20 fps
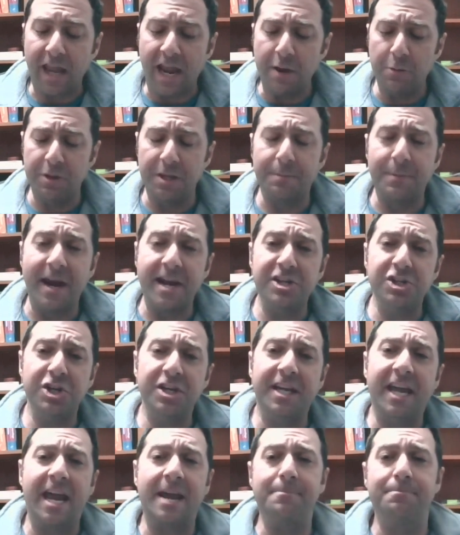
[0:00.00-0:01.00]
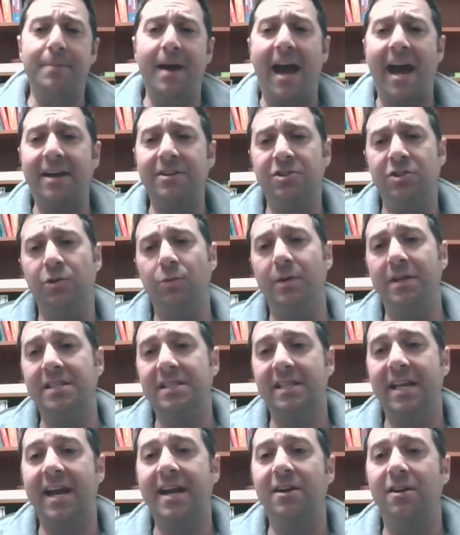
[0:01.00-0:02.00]
And when the patient came back 2
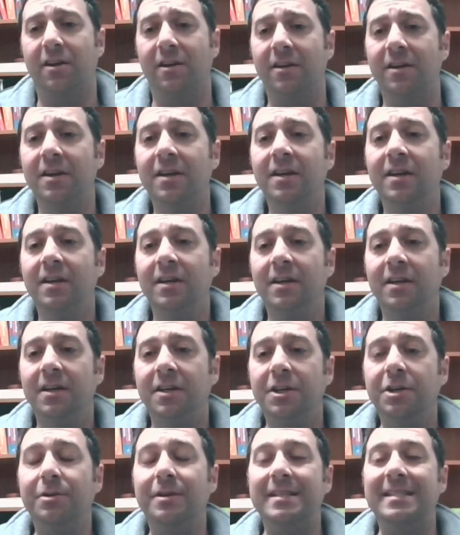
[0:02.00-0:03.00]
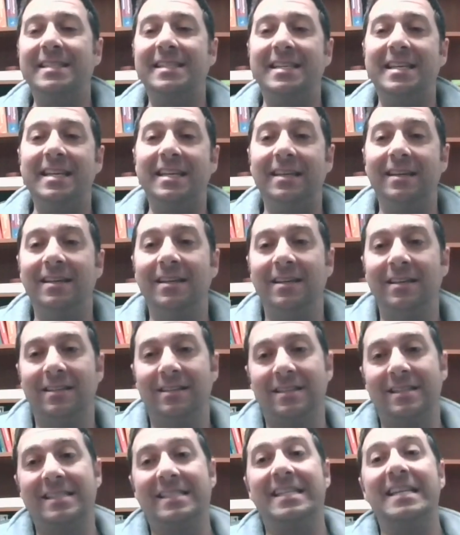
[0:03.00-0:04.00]
weeks later, you can see
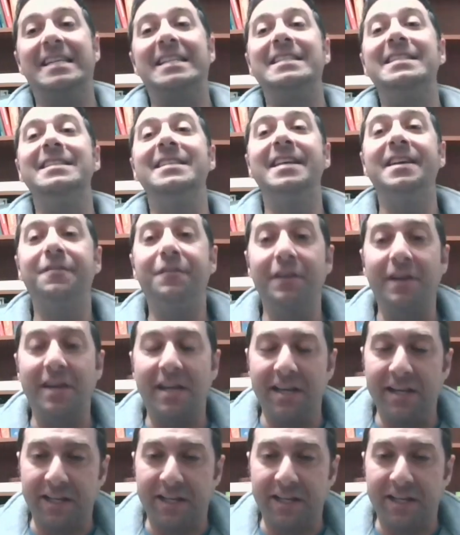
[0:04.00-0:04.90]
significant